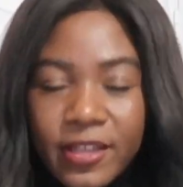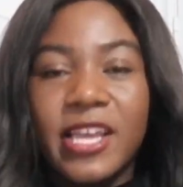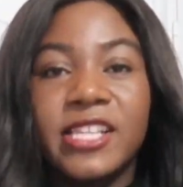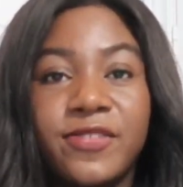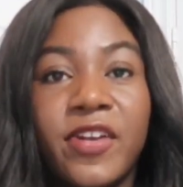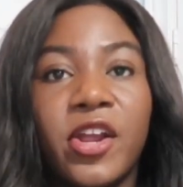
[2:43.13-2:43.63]

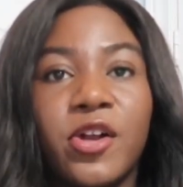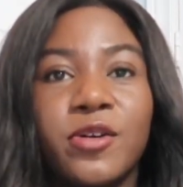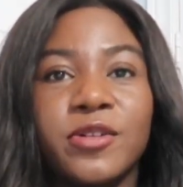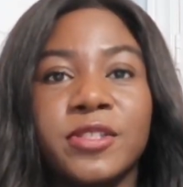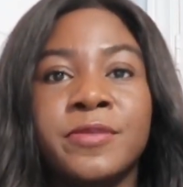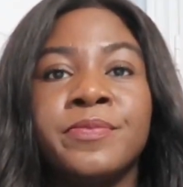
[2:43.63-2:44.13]
Gets very
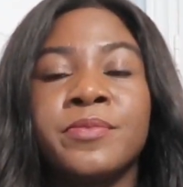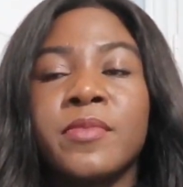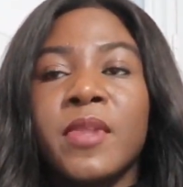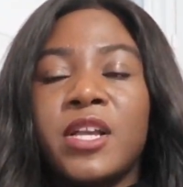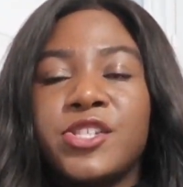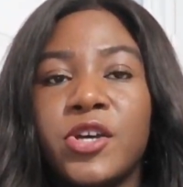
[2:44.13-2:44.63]
cold.
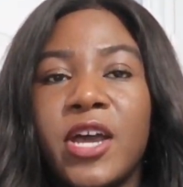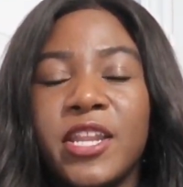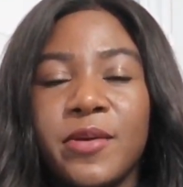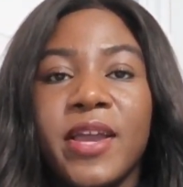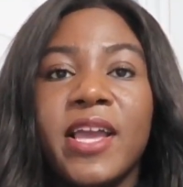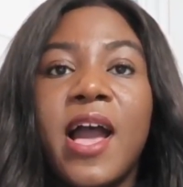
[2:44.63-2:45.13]
So
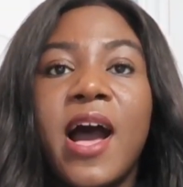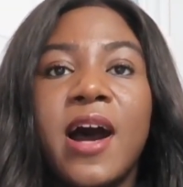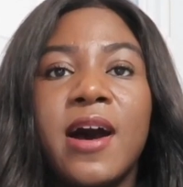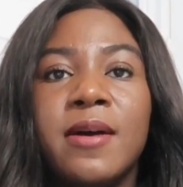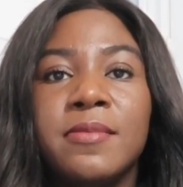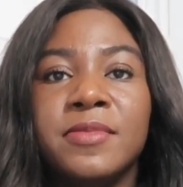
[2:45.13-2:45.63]
anyway,
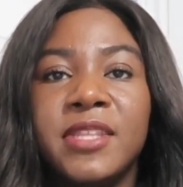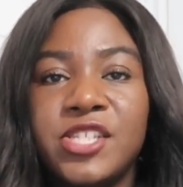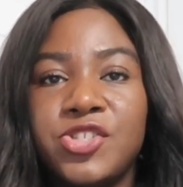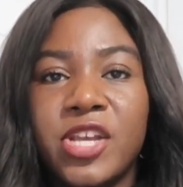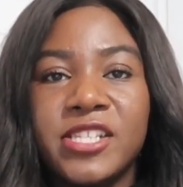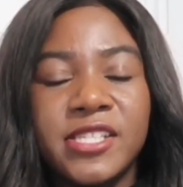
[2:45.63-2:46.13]

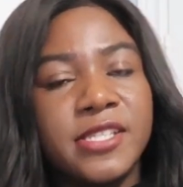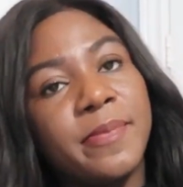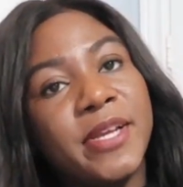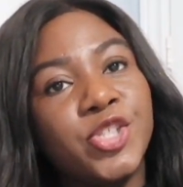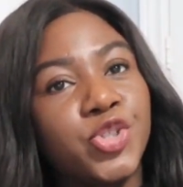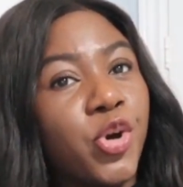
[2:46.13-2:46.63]
this dress is a
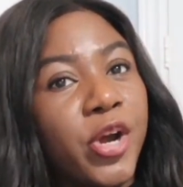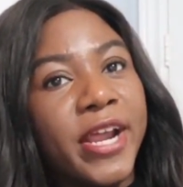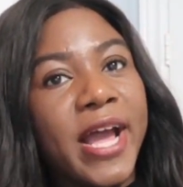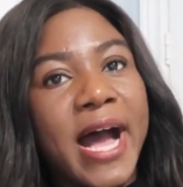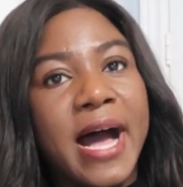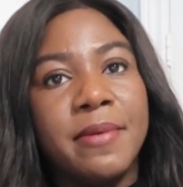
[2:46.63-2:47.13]
bit
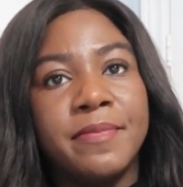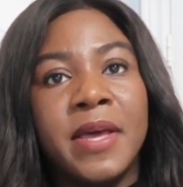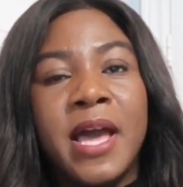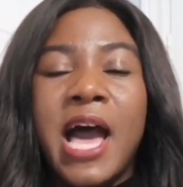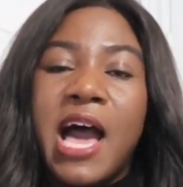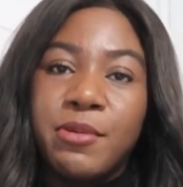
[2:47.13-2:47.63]
short.
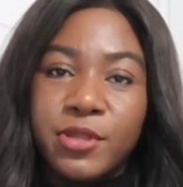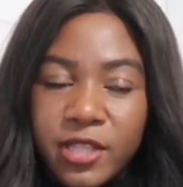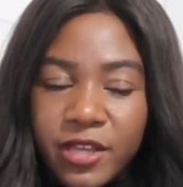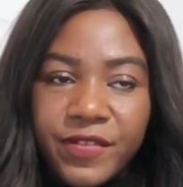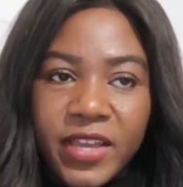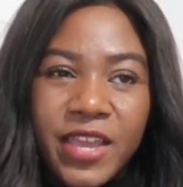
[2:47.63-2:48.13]
I would
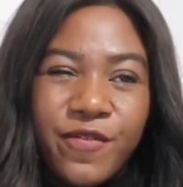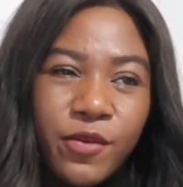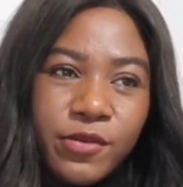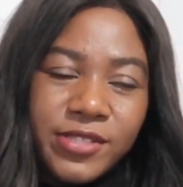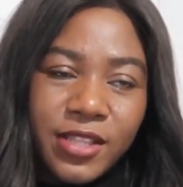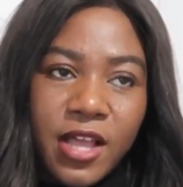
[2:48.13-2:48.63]
love it if
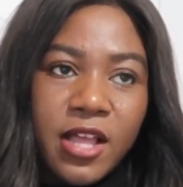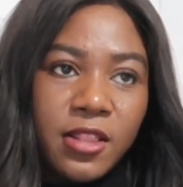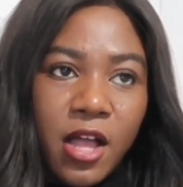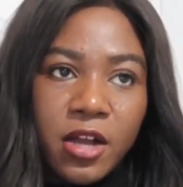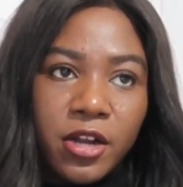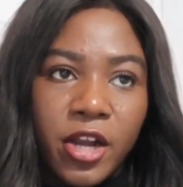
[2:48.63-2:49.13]
it was a lot
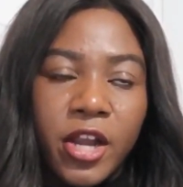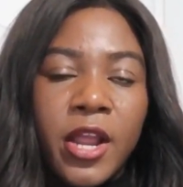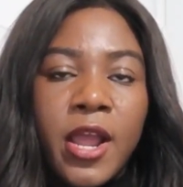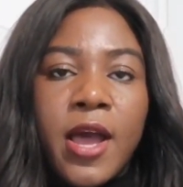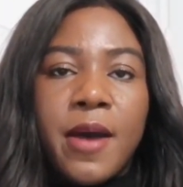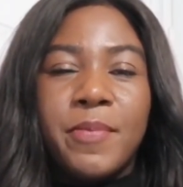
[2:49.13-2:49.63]
longer,
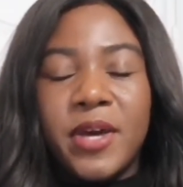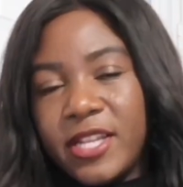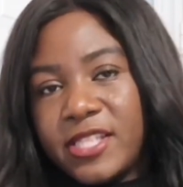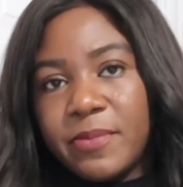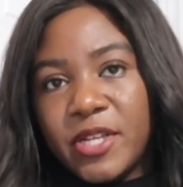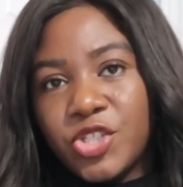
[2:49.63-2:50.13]
but
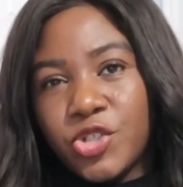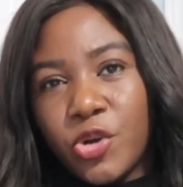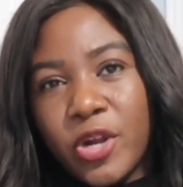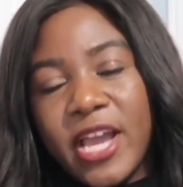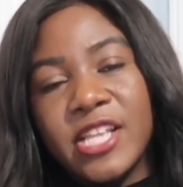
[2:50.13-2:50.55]
it's a bit short.